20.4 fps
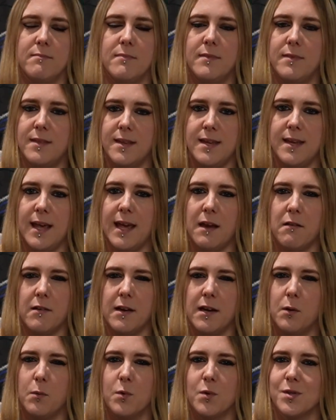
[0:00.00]
the
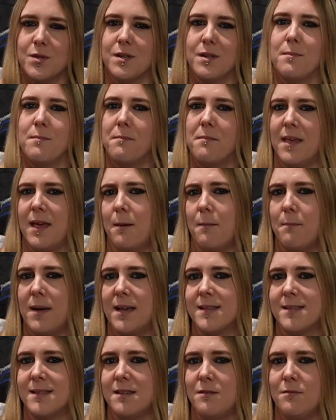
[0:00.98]
area wasn't that
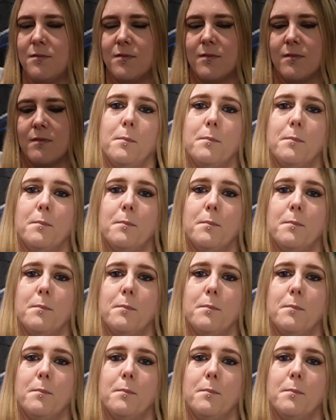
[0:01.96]
massive.